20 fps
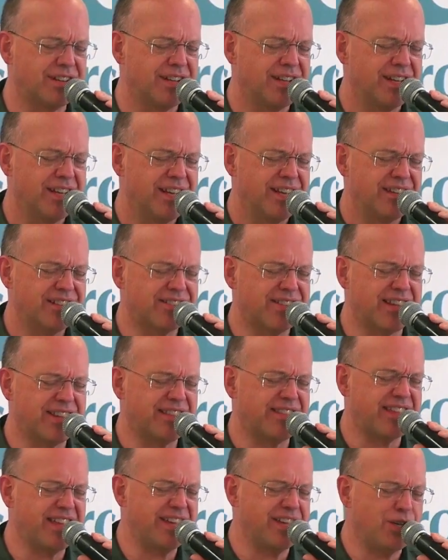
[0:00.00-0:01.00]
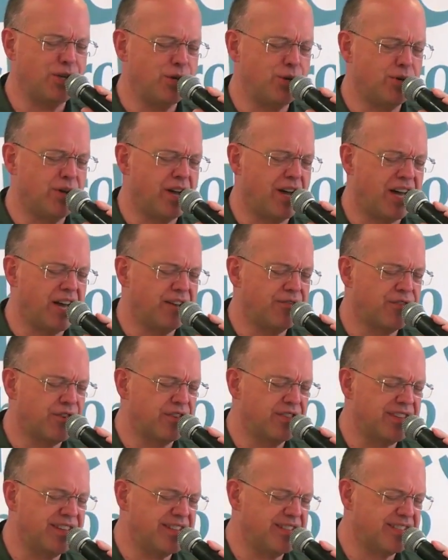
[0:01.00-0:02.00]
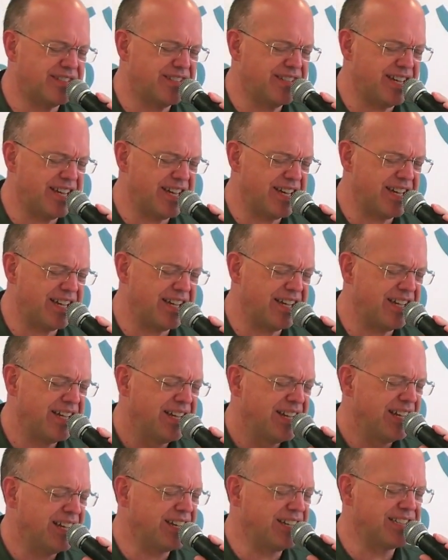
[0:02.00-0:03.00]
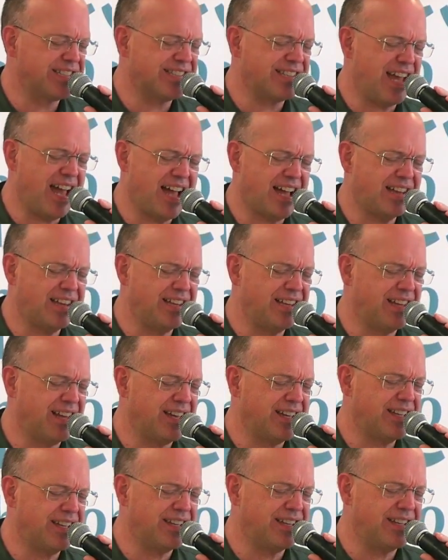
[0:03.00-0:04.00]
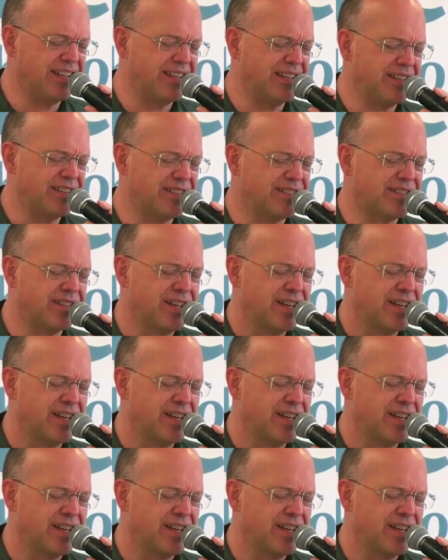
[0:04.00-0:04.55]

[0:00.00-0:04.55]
saying, thank you, God, for this day, exactly like it is.